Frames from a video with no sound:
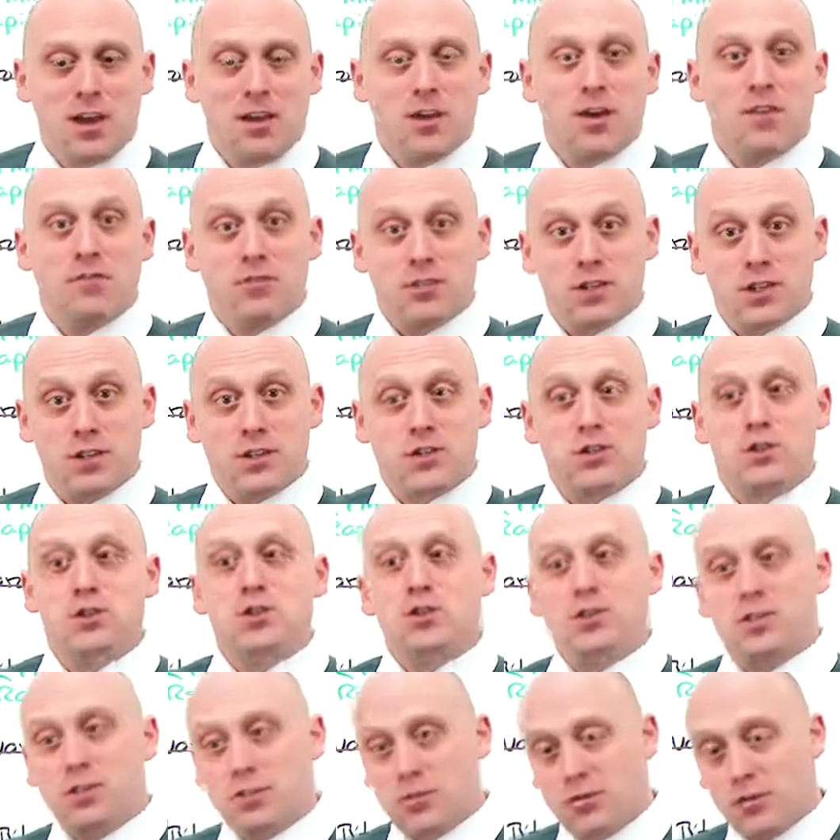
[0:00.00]
of this
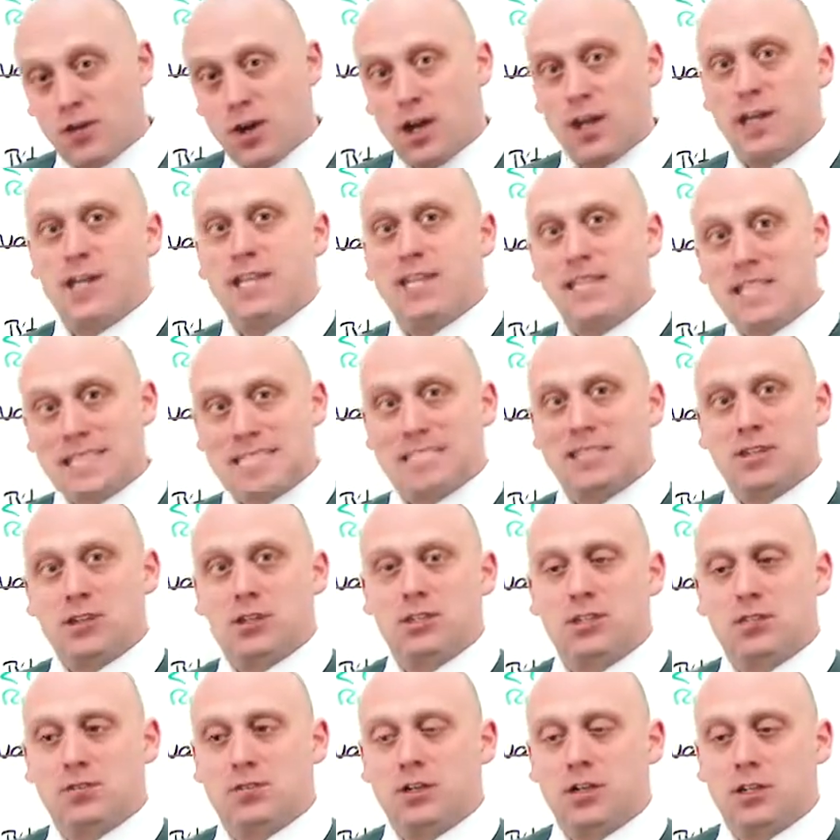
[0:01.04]
to define this
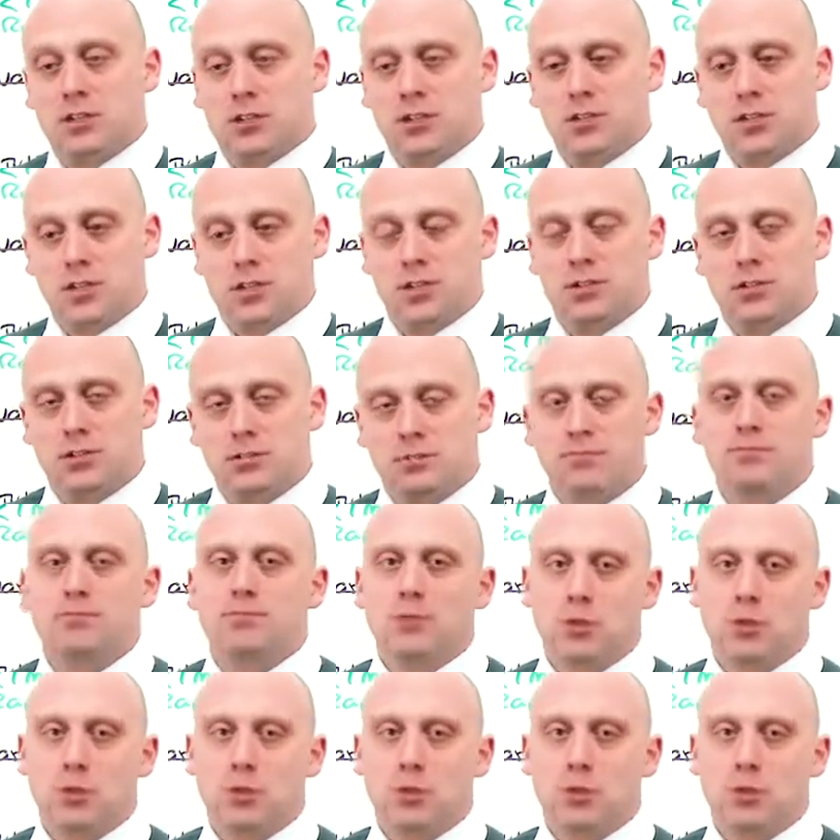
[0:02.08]
loss of consciousness.